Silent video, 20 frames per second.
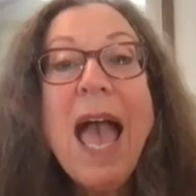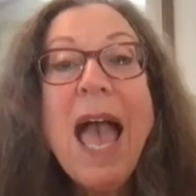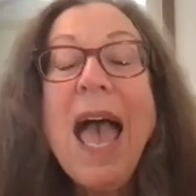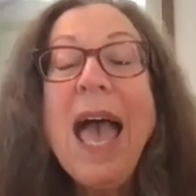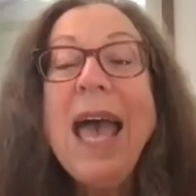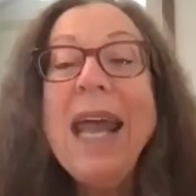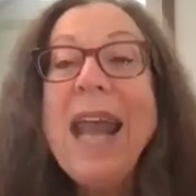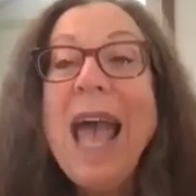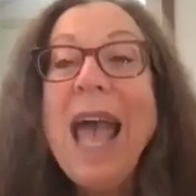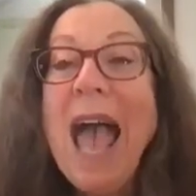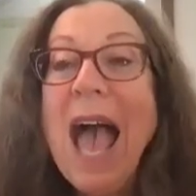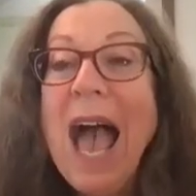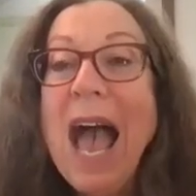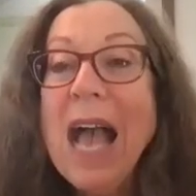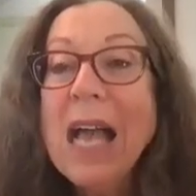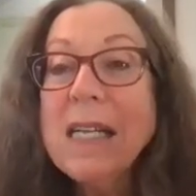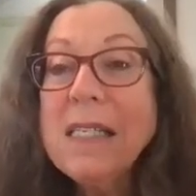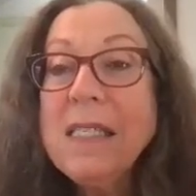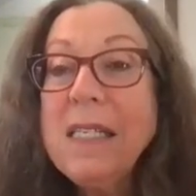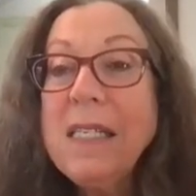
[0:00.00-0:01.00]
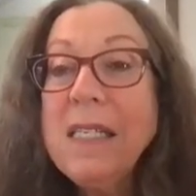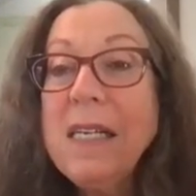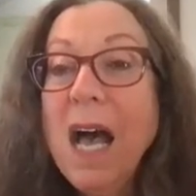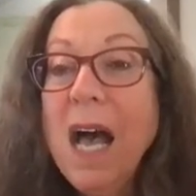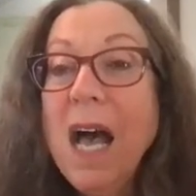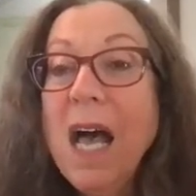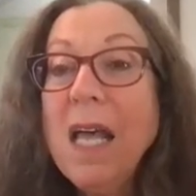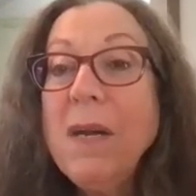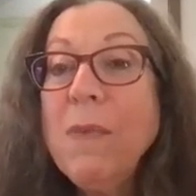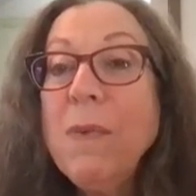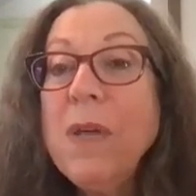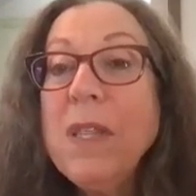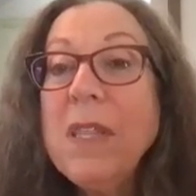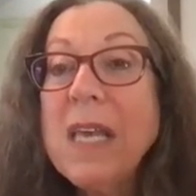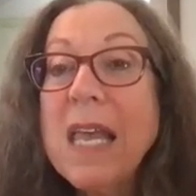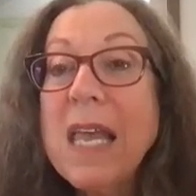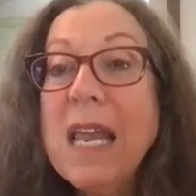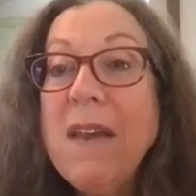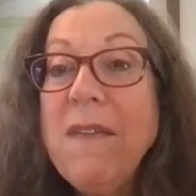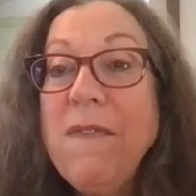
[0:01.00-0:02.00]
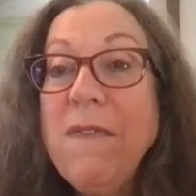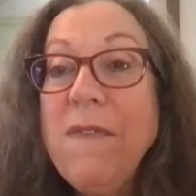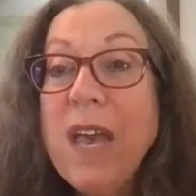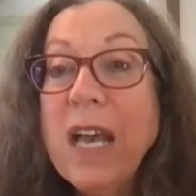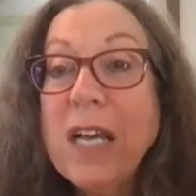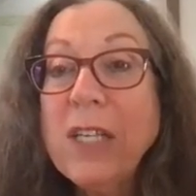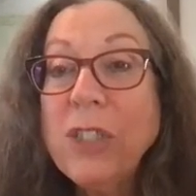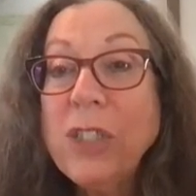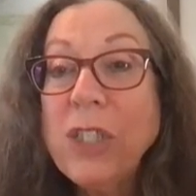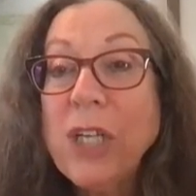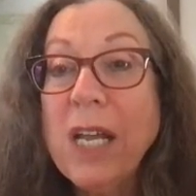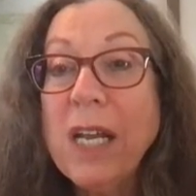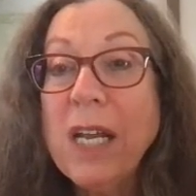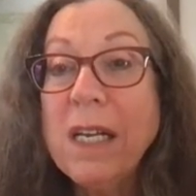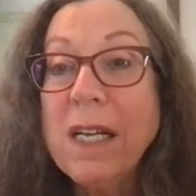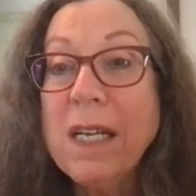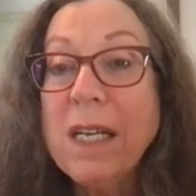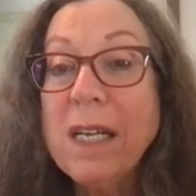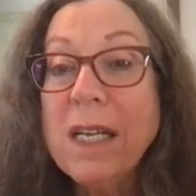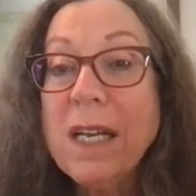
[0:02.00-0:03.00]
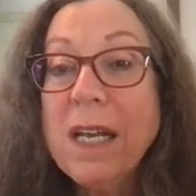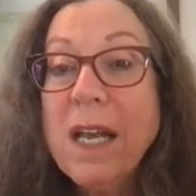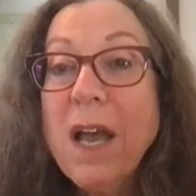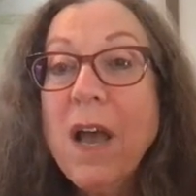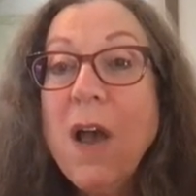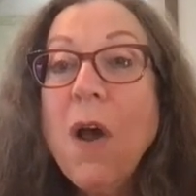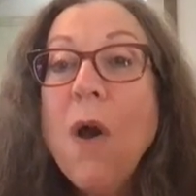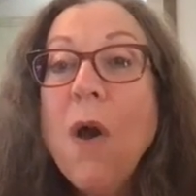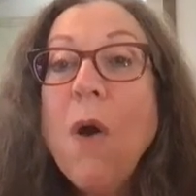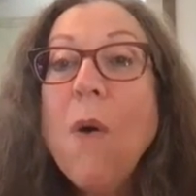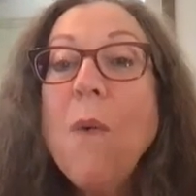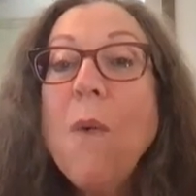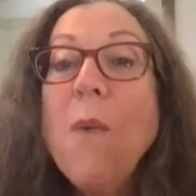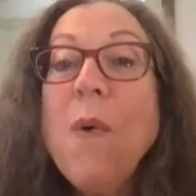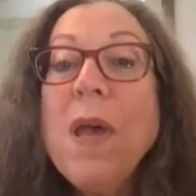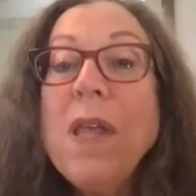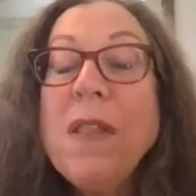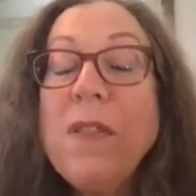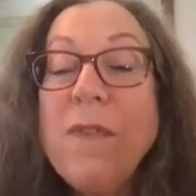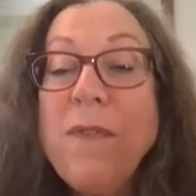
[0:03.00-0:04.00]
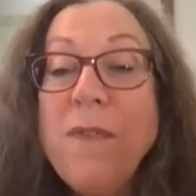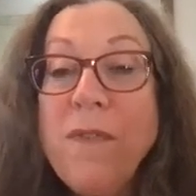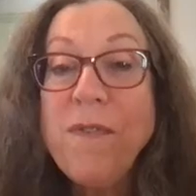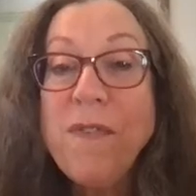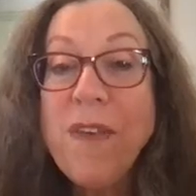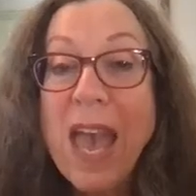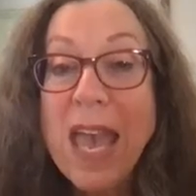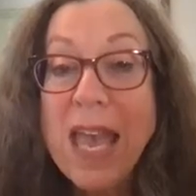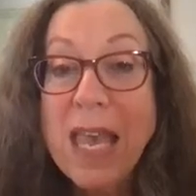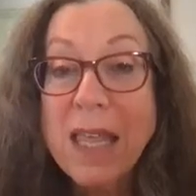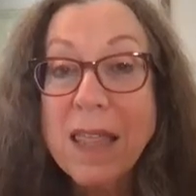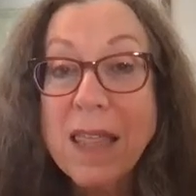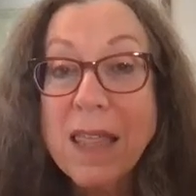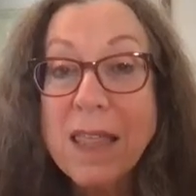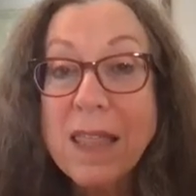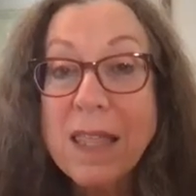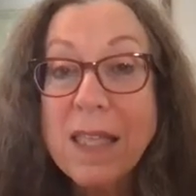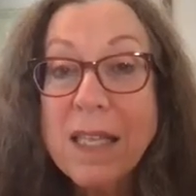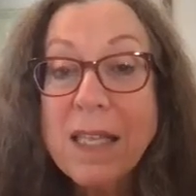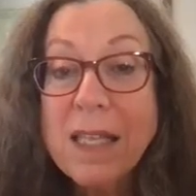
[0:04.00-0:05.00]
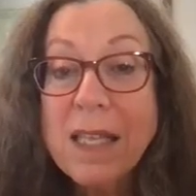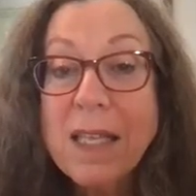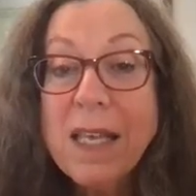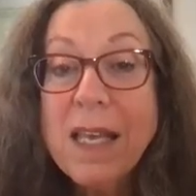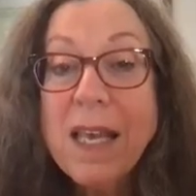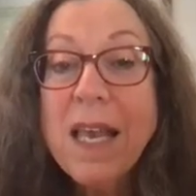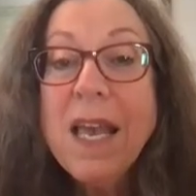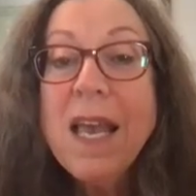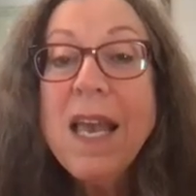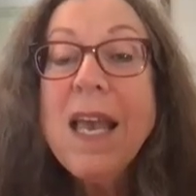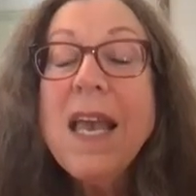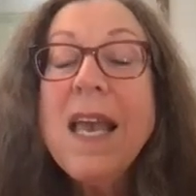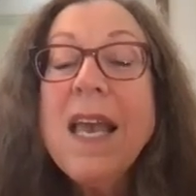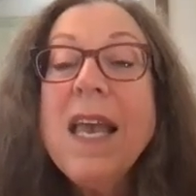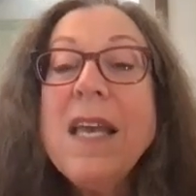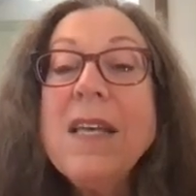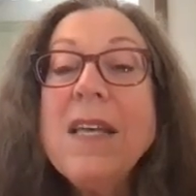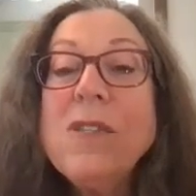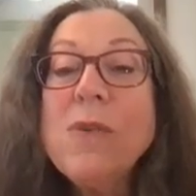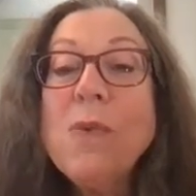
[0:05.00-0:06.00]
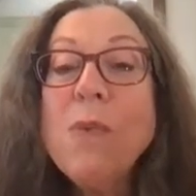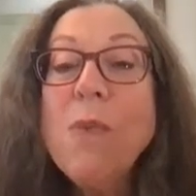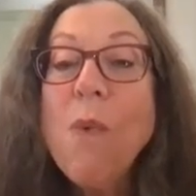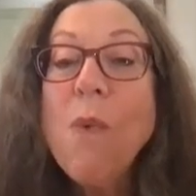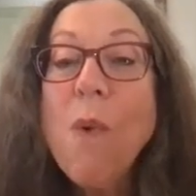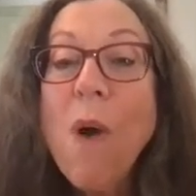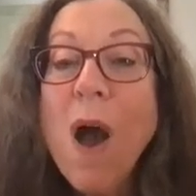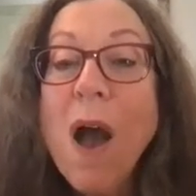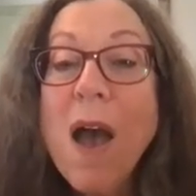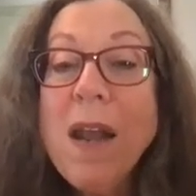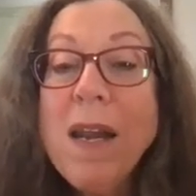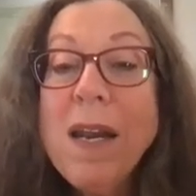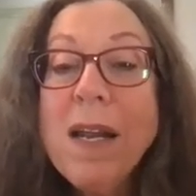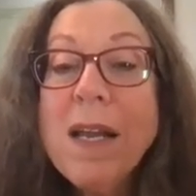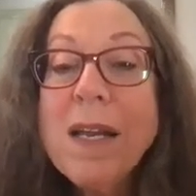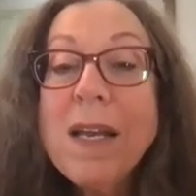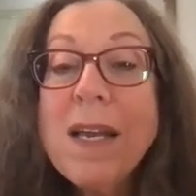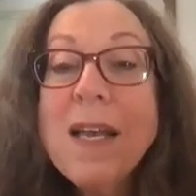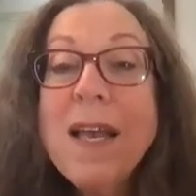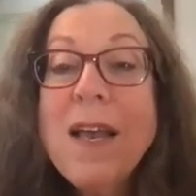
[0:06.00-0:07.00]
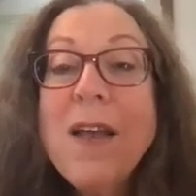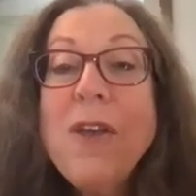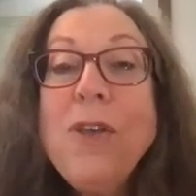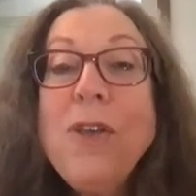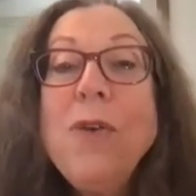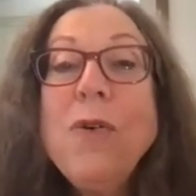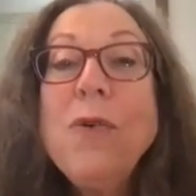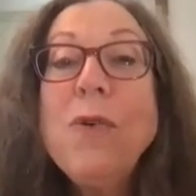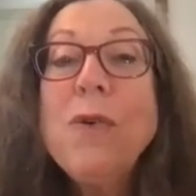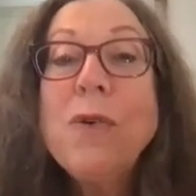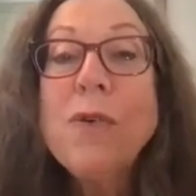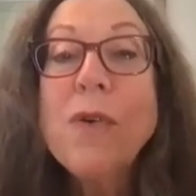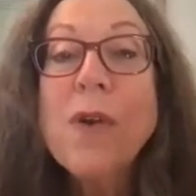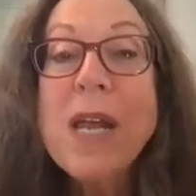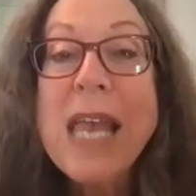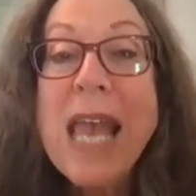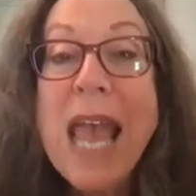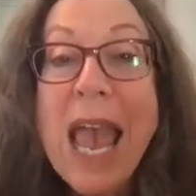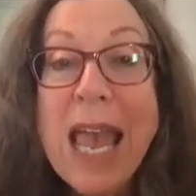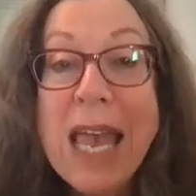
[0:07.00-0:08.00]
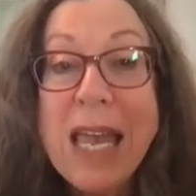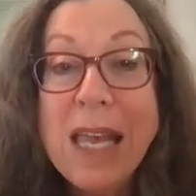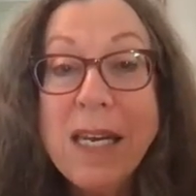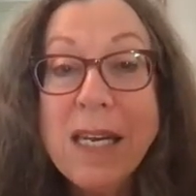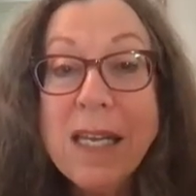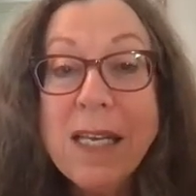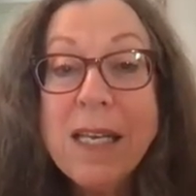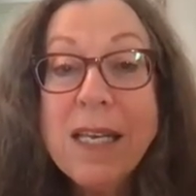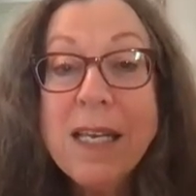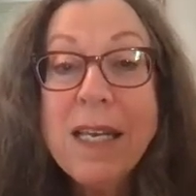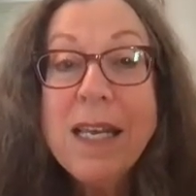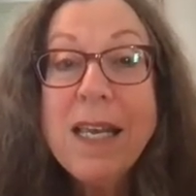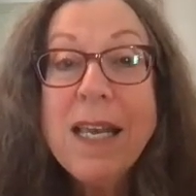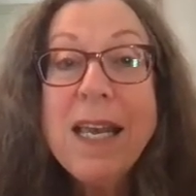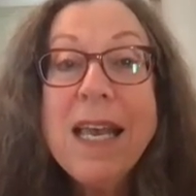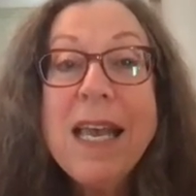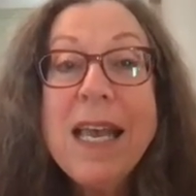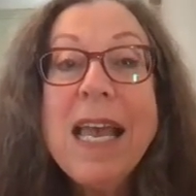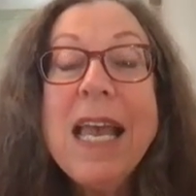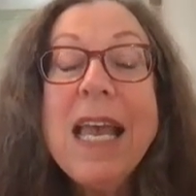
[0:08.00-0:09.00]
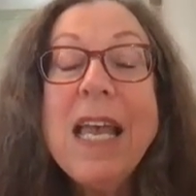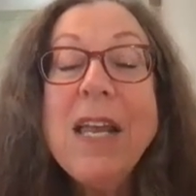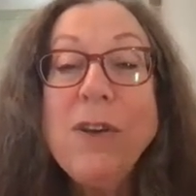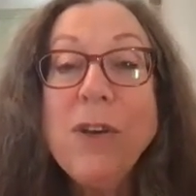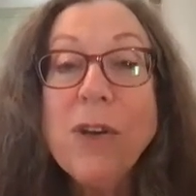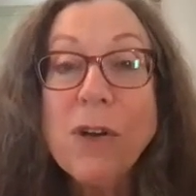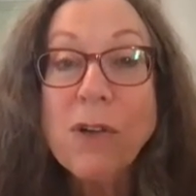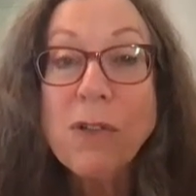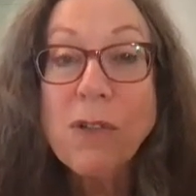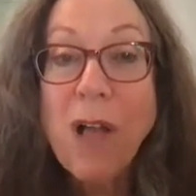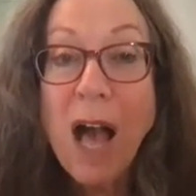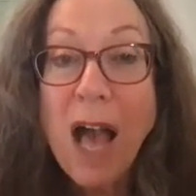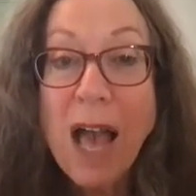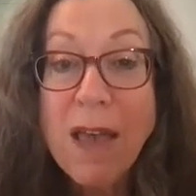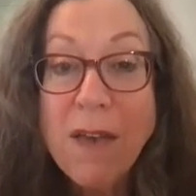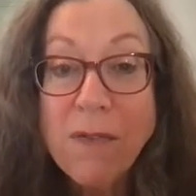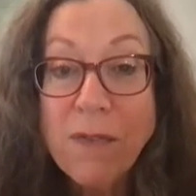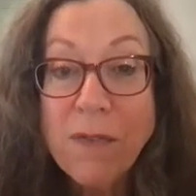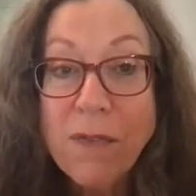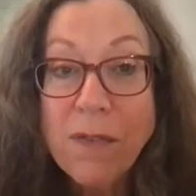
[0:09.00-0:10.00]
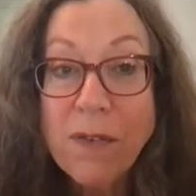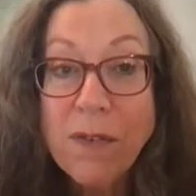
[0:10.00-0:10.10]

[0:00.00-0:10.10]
and acted on with conviction, with faith, is what you create in your life.